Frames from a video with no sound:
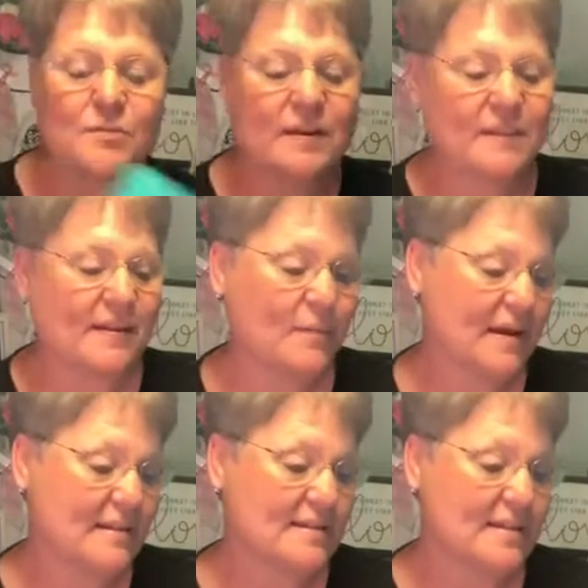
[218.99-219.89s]
with it, by the
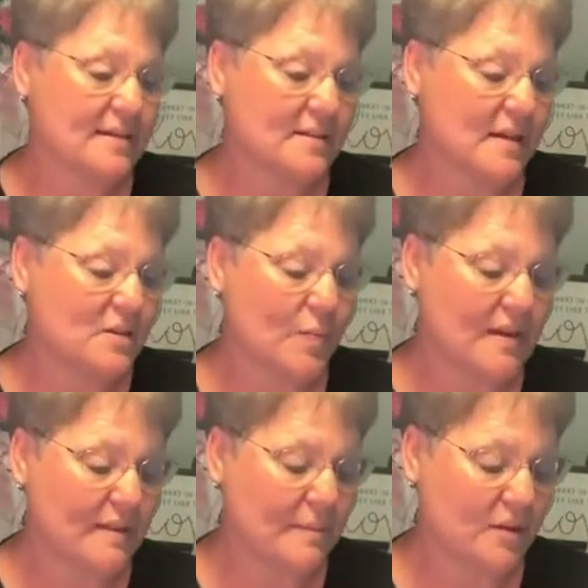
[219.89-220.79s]
way, this says
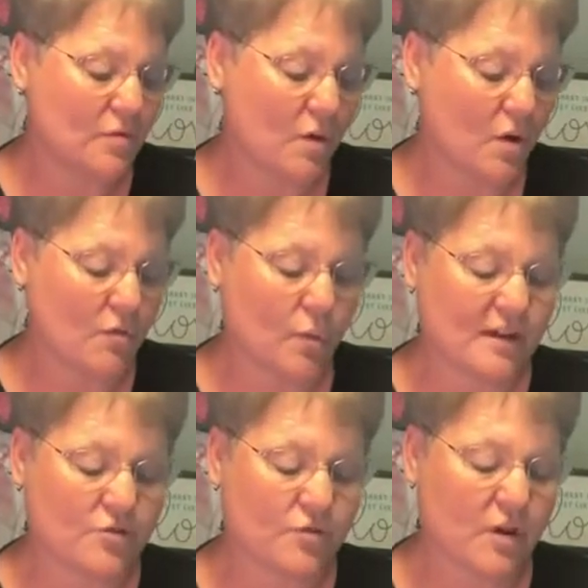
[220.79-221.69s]
Sweet Lemon Grove,
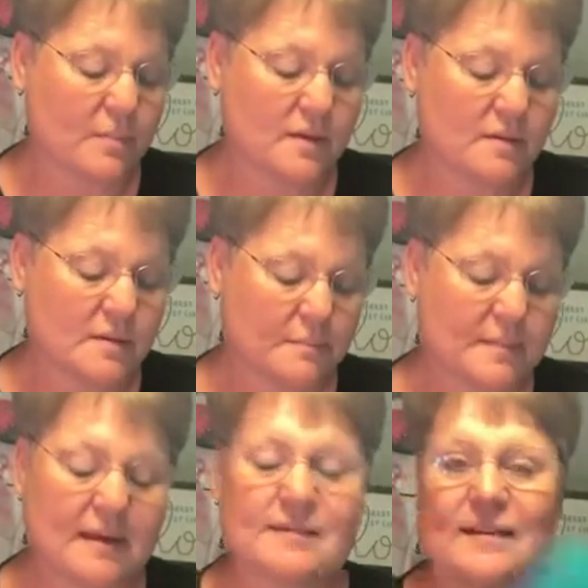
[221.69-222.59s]
where troubles
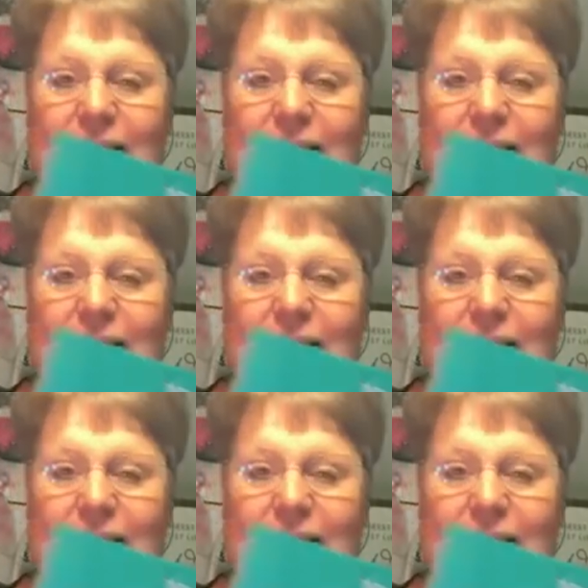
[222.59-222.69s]
melt